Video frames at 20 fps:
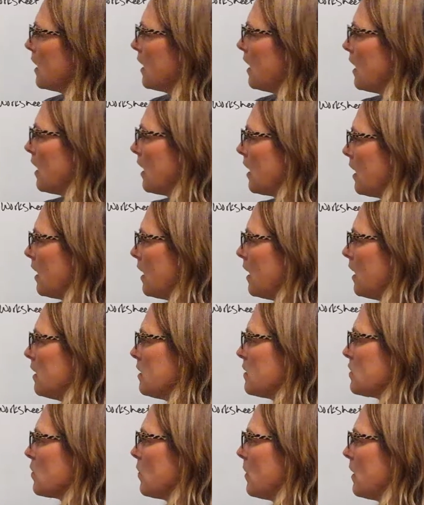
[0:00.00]
and I get
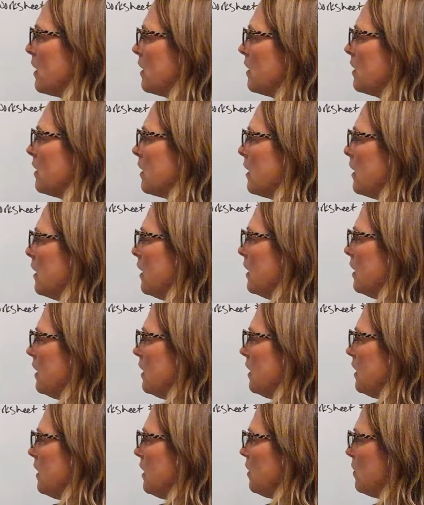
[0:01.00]
n squared
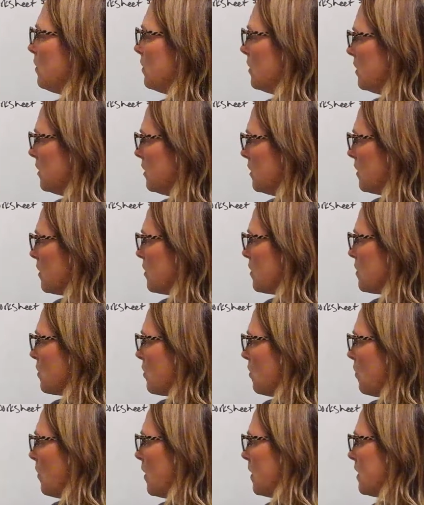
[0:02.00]
equals
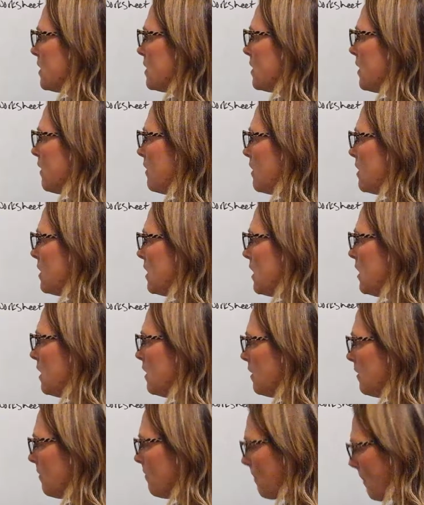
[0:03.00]

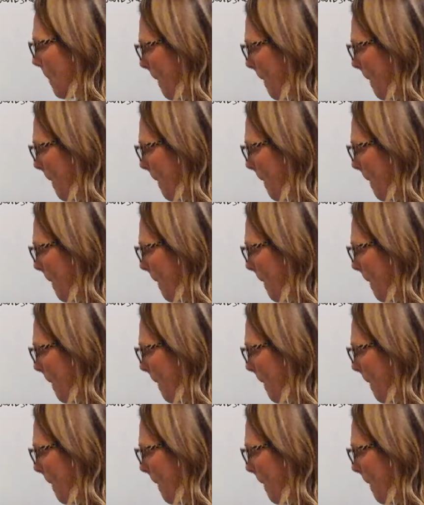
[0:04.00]
117.